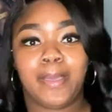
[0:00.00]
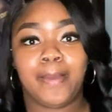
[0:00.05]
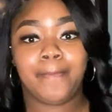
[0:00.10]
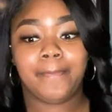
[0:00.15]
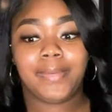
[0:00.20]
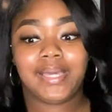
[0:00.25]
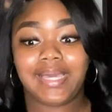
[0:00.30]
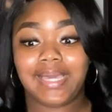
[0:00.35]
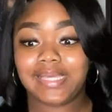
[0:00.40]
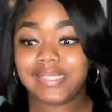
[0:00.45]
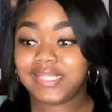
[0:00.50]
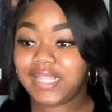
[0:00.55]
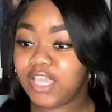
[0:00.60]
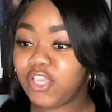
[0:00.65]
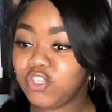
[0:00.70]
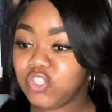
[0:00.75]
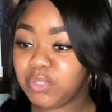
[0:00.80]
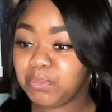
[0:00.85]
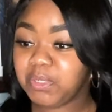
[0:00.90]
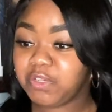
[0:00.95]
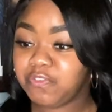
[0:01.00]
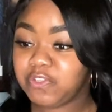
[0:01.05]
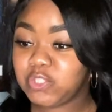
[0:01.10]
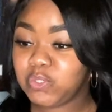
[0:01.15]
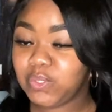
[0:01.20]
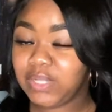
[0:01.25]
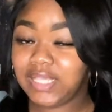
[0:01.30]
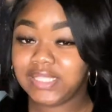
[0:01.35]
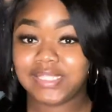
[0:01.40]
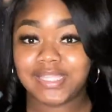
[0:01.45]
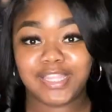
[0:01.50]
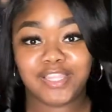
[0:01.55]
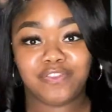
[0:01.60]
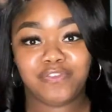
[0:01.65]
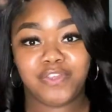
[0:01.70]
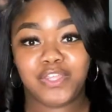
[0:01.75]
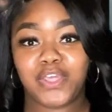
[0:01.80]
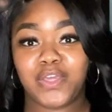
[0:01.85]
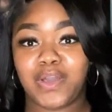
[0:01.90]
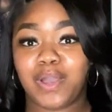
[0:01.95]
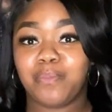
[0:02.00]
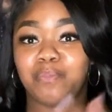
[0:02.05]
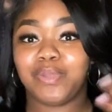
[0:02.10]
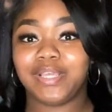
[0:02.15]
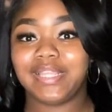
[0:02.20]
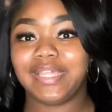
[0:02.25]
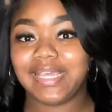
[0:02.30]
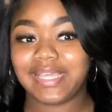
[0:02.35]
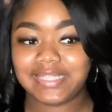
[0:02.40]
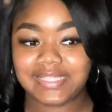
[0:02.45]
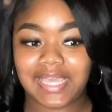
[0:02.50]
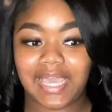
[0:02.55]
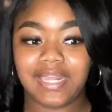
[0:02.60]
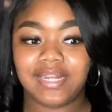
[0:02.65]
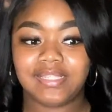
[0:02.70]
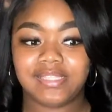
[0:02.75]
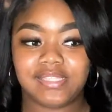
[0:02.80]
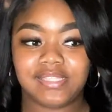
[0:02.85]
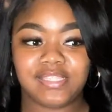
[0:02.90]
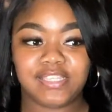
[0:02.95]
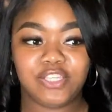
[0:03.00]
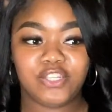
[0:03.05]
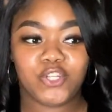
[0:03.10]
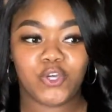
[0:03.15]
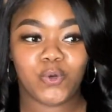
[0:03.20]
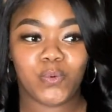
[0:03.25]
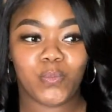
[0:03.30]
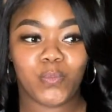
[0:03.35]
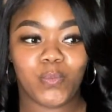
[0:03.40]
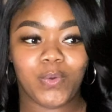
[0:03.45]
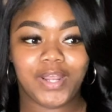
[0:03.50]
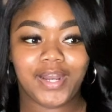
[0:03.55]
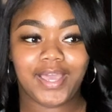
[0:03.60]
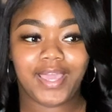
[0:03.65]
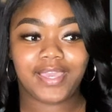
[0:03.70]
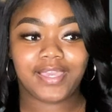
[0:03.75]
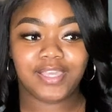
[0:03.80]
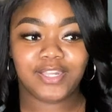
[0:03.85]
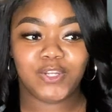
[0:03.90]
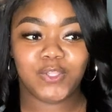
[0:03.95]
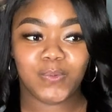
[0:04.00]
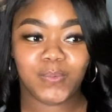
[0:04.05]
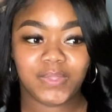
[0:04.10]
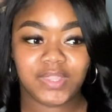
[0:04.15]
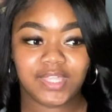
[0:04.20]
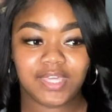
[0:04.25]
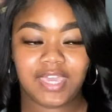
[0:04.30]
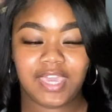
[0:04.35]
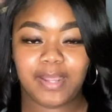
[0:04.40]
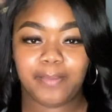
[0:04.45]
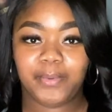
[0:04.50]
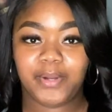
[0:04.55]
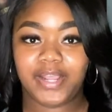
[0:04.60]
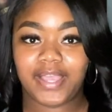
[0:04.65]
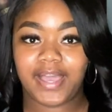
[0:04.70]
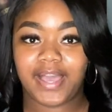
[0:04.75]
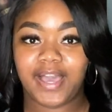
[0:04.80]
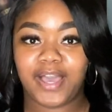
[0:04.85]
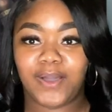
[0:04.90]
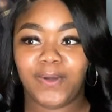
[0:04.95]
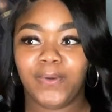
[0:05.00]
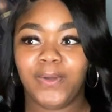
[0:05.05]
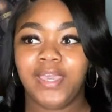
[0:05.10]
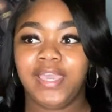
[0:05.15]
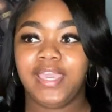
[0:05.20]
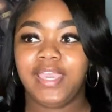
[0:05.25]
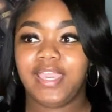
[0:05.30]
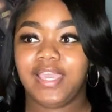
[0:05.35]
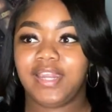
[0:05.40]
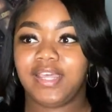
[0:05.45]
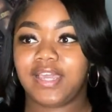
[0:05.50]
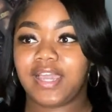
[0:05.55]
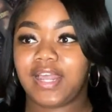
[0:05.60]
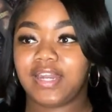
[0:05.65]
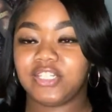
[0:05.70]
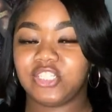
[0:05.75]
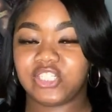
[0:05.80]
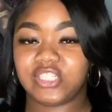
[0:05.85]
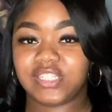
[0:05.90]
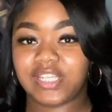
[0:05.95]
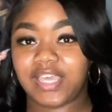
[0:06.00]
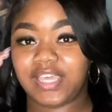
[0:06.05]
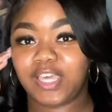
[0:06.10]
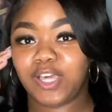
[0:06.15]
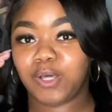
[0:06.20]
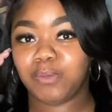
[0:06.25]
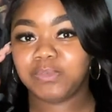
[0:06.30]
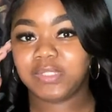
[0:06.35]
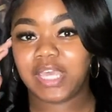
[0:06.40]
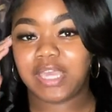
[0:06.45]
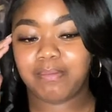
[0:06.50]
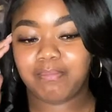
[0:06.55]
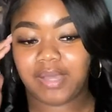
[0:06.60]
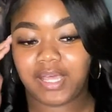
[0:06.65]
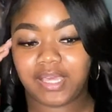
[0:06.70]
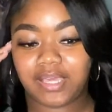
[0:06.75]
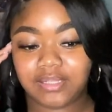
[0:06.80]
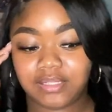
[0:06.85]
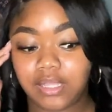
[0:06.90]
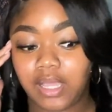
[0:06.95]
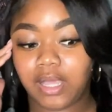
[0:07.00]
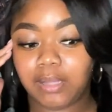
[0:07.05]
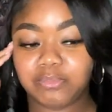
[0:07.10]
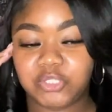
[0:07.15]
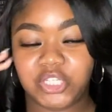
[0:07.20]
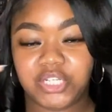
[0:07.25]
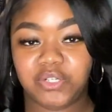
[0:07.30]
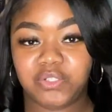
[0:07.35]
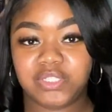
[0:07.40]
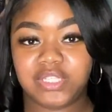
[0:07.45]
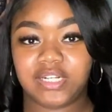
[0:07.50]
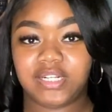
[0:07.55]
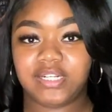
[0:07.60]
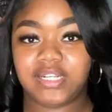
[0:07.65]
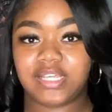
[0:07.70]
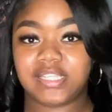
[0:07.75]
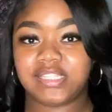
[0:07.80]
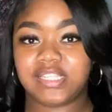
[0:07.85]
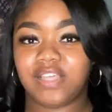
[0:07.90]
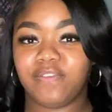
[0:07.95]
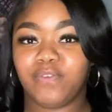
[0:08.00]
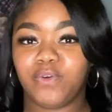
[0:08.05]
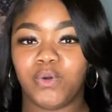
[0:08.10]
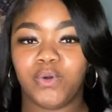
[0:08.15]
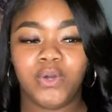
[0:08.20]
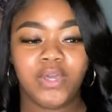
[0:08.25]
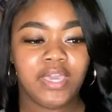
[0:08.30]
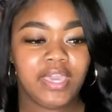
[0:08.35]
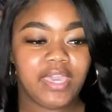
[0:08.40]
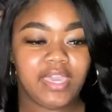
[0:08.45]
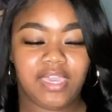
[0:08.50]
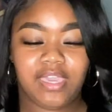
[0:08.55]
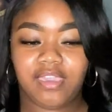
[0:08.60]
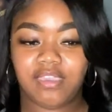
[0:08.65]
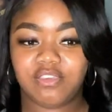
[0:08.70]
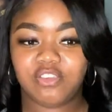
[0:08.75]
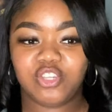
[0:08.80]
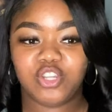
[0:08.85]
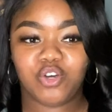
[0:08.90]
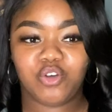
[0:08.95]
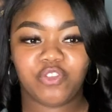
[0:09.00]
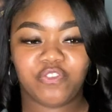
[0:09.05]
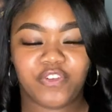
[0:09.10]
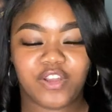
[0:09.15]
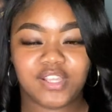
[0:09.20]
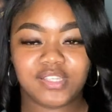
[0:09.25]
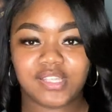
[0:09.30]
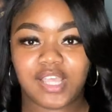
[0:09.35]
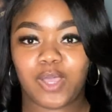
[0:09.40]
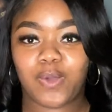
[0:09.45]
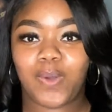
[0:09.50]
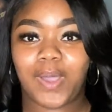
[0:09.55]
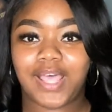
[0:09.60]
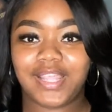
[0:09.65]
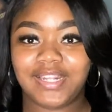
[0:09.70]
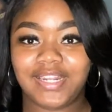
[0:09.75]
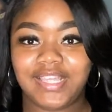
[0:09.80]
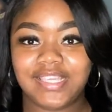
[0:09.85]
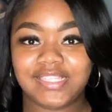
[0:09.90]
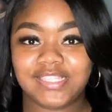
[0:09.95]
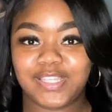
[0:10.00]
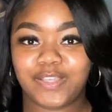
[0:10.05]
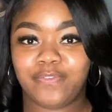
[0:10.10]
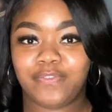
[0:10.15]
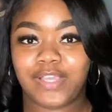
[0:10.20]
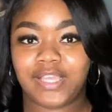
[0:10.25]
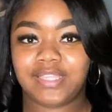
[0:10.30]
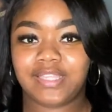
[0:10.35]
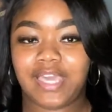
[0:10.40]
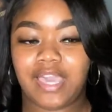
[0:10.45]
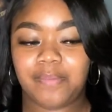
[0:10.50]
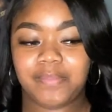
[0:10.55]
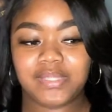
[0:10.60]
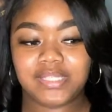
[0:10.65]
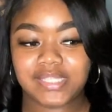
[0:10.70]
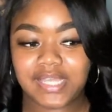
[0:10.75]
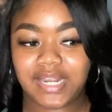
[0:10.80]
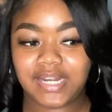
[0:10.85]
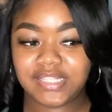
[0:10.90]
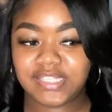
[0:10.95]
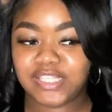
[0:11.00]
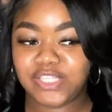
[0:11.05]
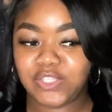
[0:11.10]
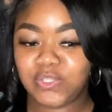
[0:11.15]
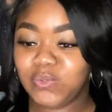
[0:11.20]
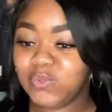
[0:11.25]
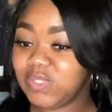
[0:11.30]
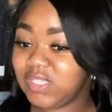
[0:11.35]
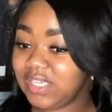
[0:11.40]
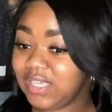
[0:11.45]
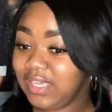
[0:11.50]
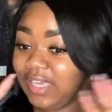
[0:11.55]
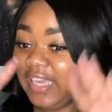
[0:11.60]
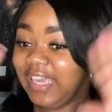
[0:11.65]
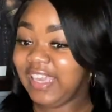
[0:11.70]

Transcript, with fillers: But guys, thank you so much for tuning into this video. I'm really excited to see, you know, what I can do with the camera and how it'll kind of just like help take my channel to the next level. And you know, as far as like quality and stuff like that, I'm excited to use it.